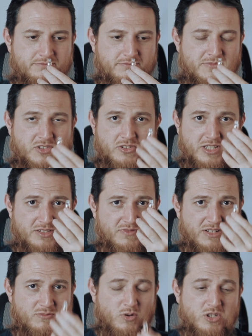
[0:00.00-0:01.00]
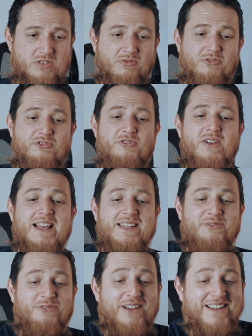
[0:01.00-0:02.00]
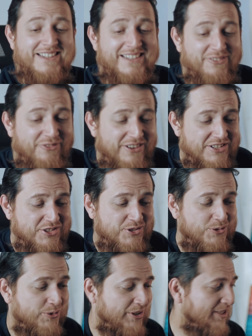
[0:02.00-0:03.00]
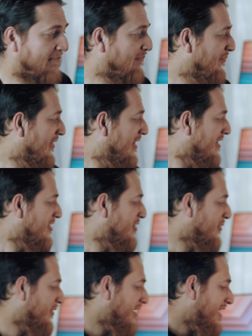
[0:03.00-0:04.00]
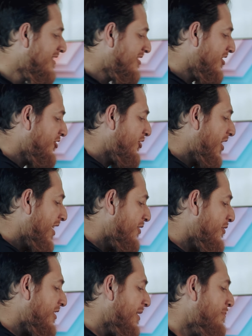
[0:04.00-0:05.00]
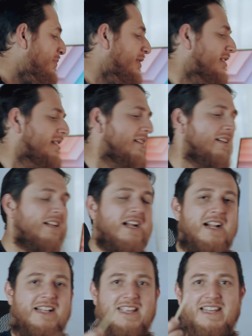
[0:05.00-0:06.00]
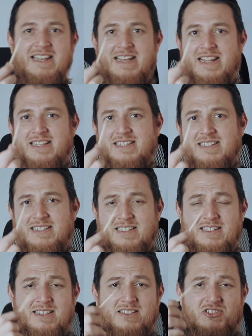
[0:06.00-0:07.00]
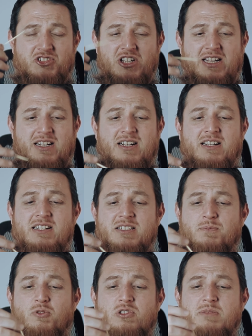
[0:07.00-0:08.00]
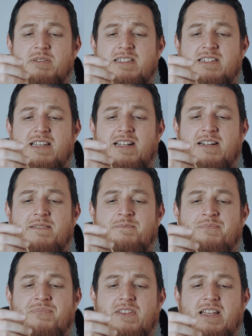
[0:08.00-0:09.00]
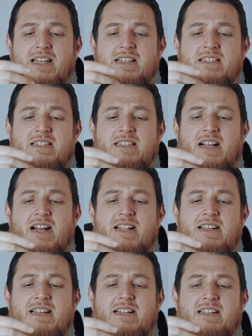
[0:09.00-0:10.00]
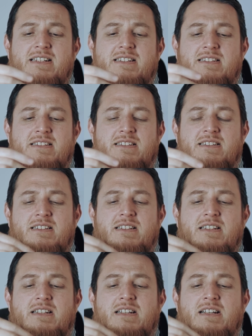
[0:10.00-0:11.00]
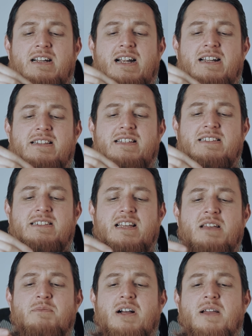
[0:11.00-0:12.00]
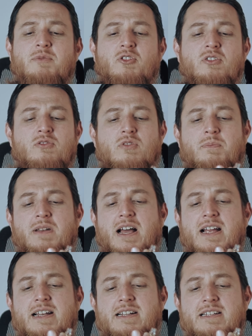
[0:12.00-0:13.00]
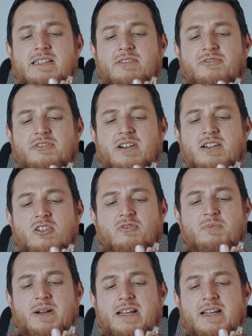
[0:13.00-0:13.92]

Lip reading: So this one was a very different story. So let's try to dip again another stick, disposable stick, inside it, and this time I am going to apply it in the front of my